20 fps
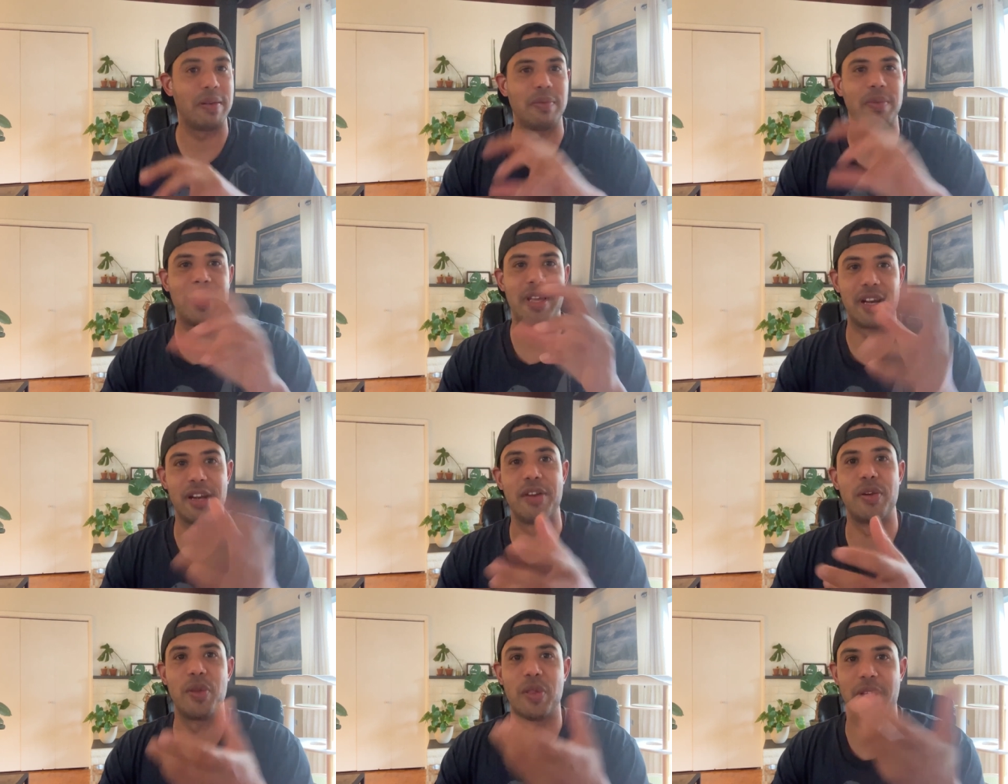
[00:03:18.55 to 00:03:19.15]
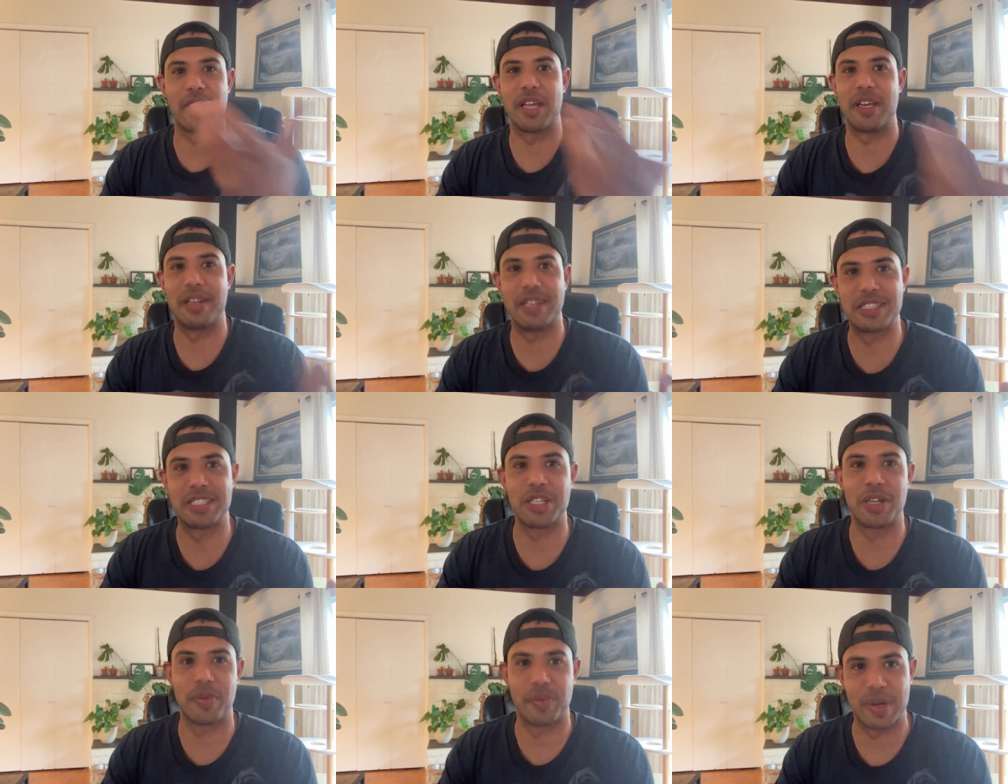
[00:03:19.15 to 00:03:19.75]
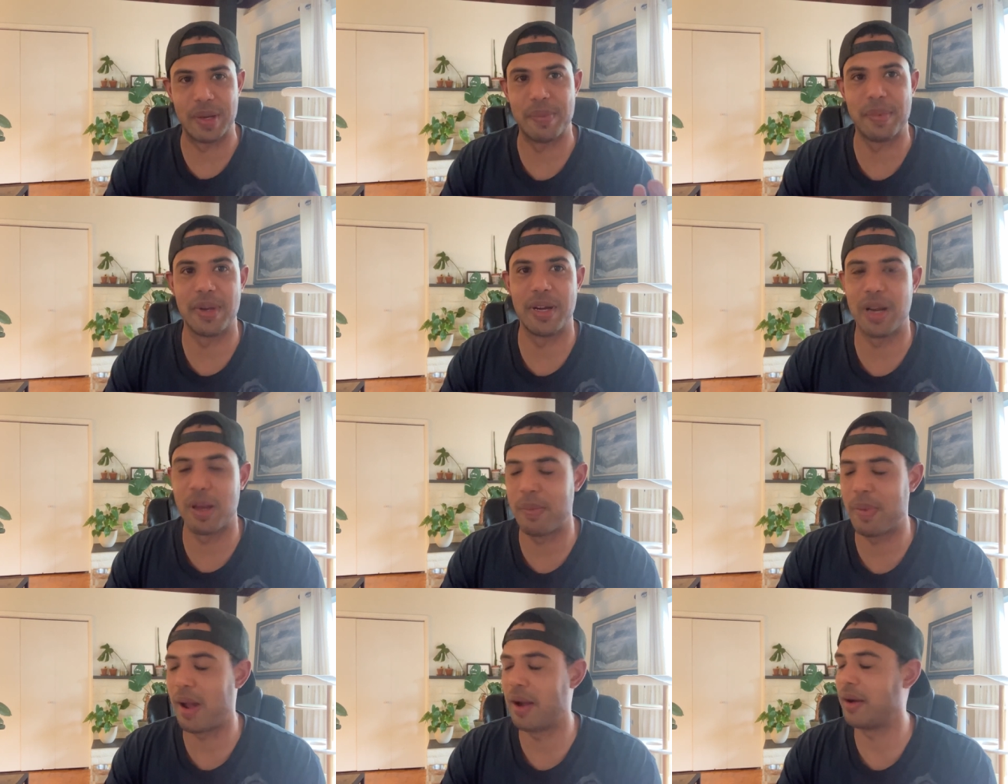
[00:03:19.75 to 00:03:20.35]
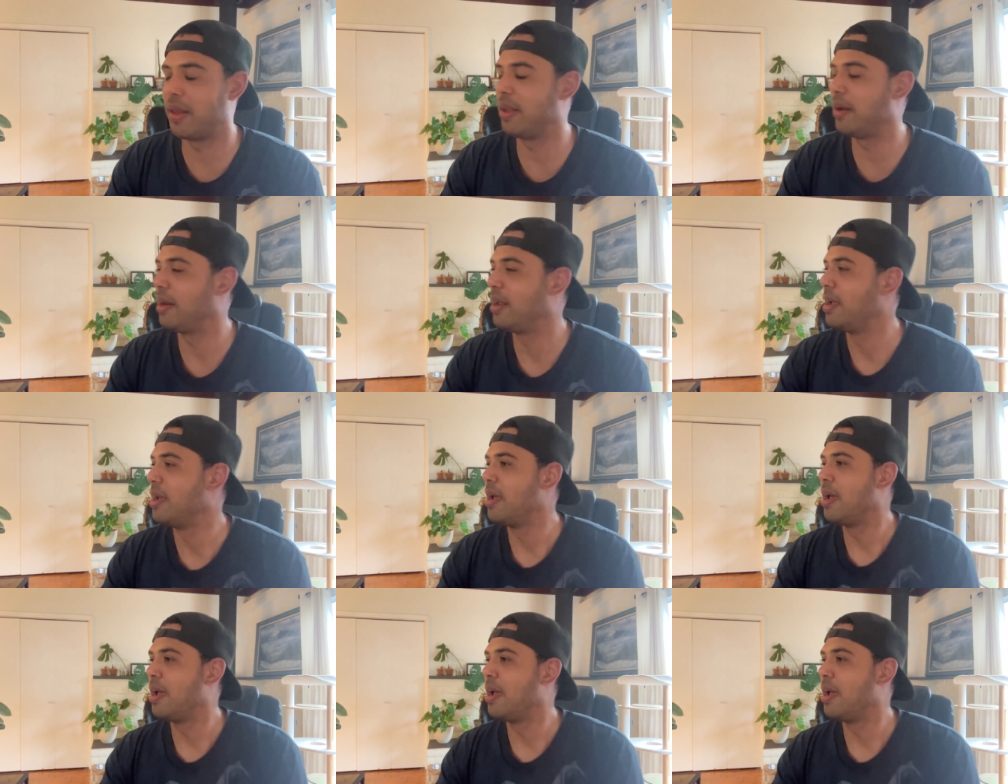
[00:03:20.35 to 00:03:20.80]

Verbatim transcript: get into like a disagreement about it,